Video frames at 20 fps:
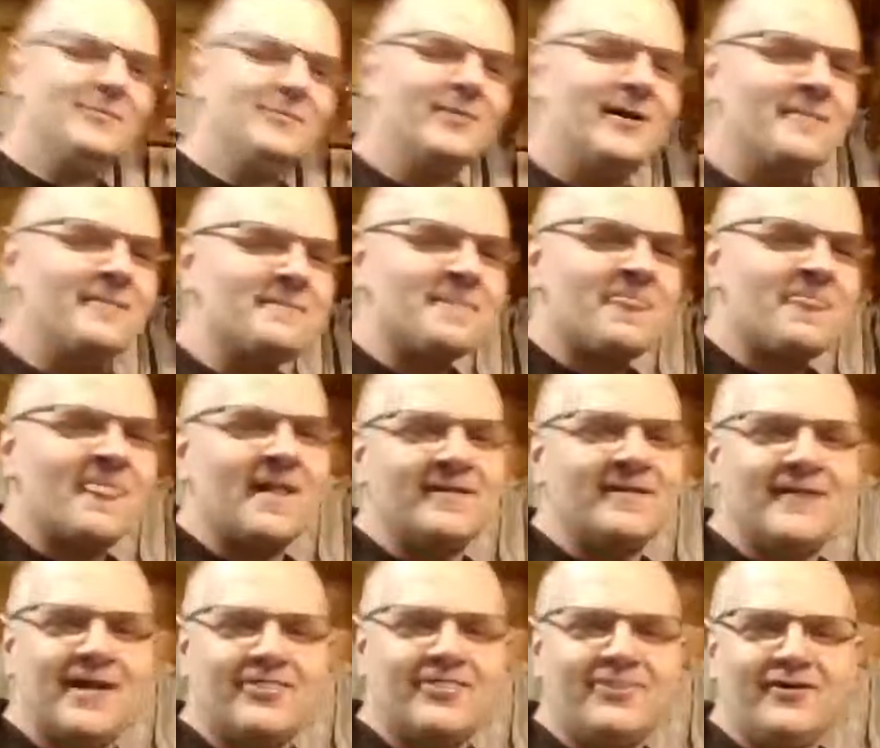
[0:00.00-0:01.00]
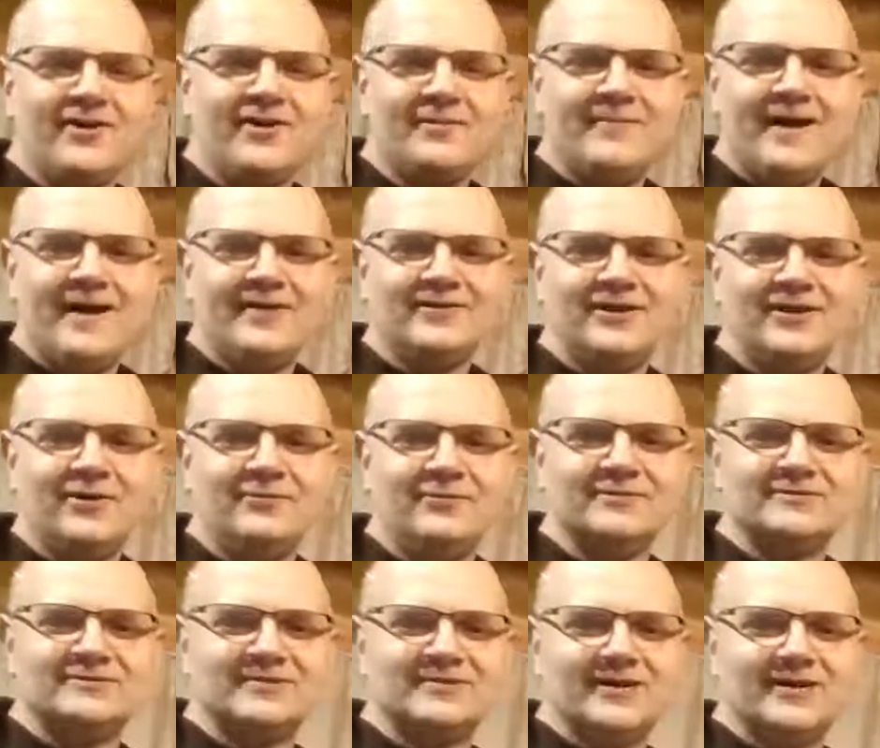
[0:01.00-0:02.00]
but I thought about
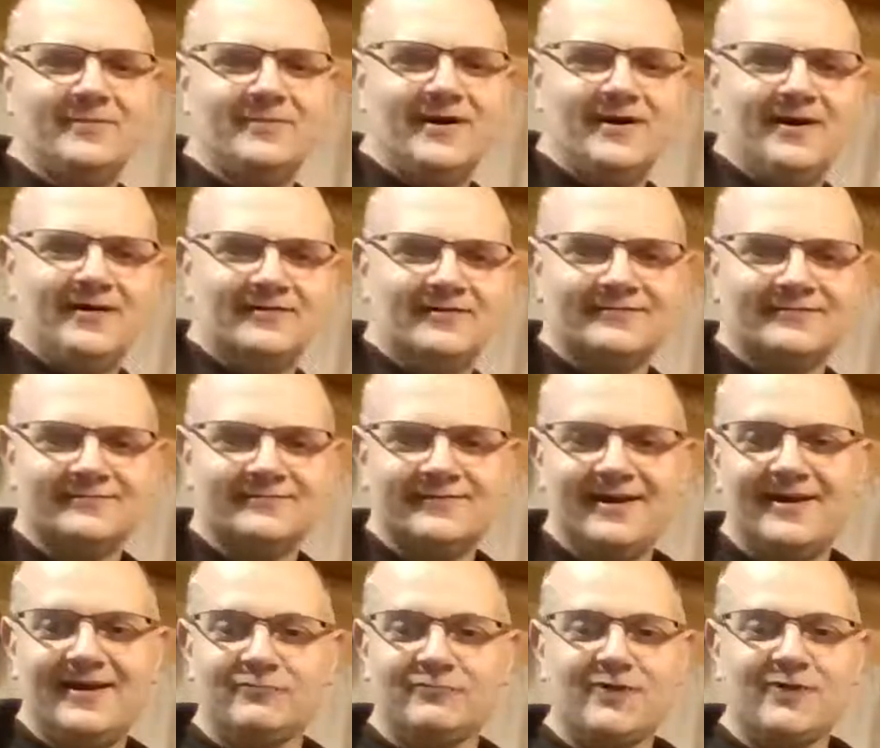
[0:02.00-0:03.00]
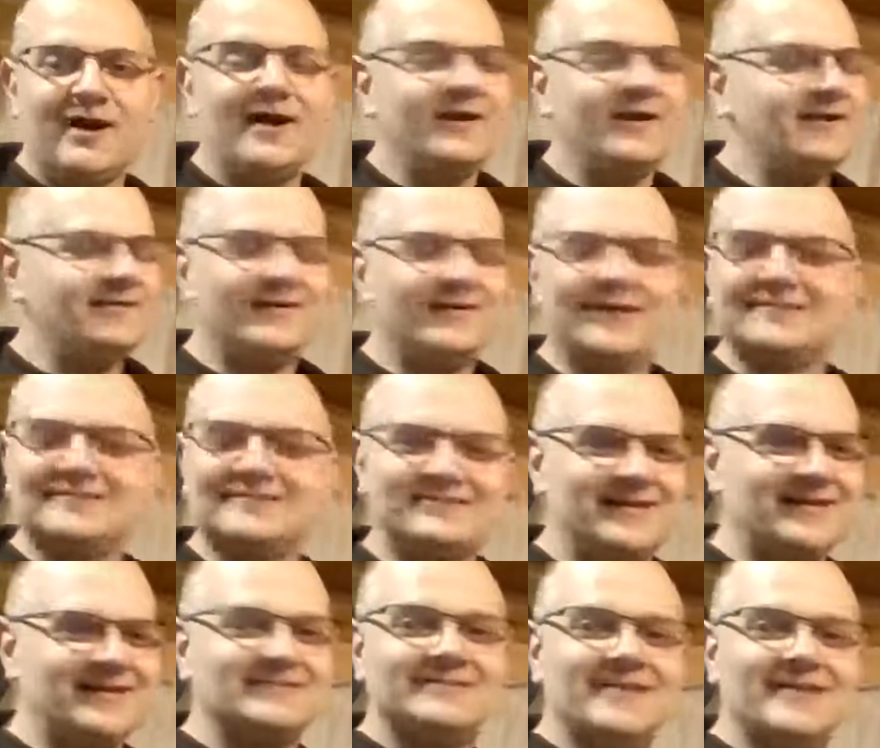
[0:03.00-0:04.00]
doing some. Uh, yeah, ride it. That's
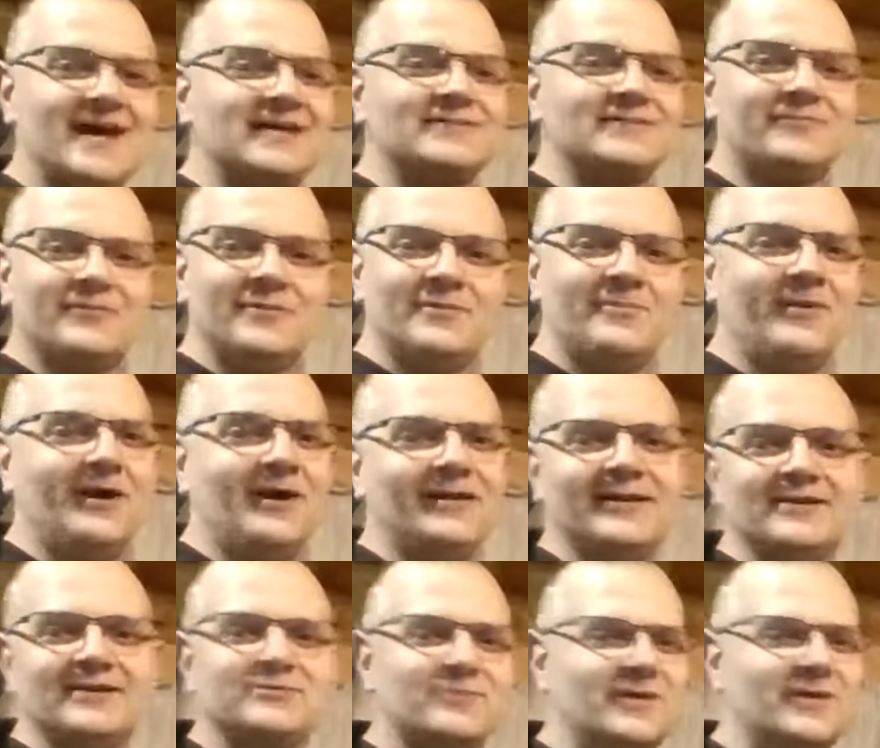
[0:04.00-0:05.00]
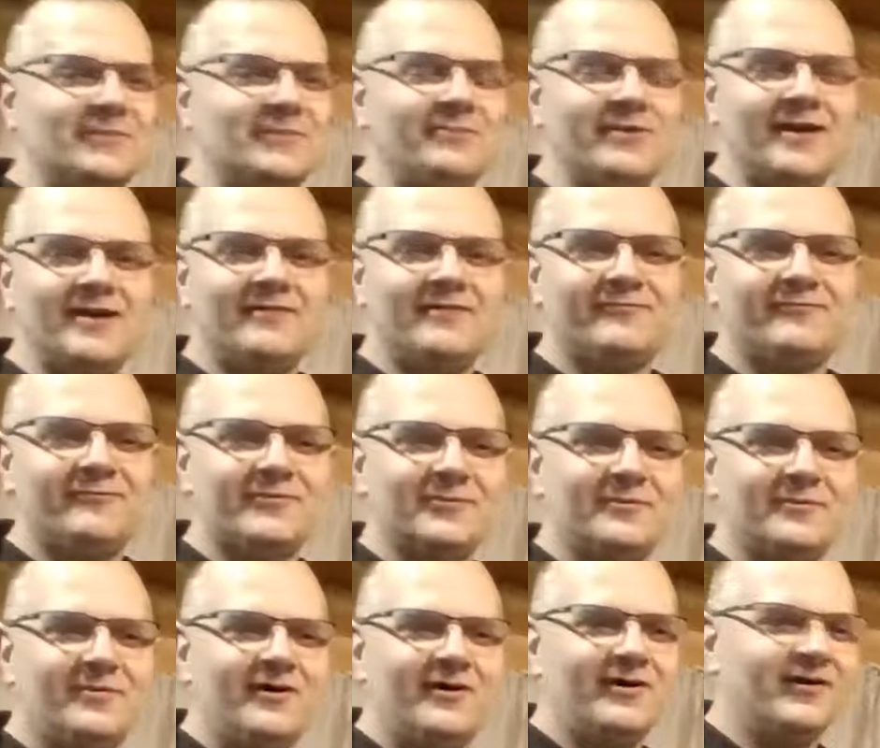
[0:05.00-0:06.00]
that's next for the bike. That's what I'm planning for
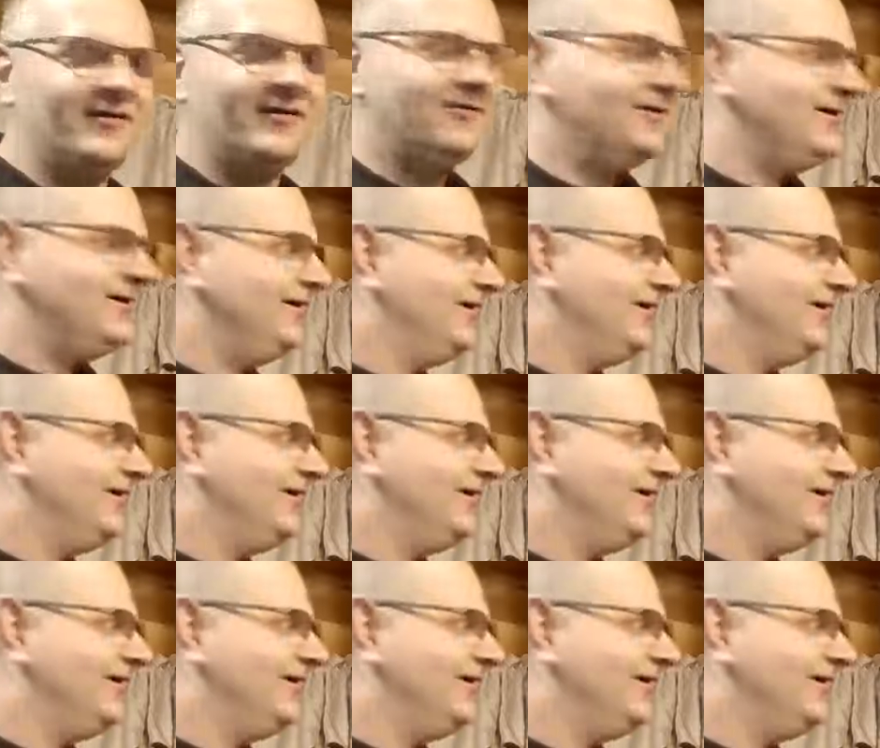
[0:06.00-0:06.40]
tomorrow.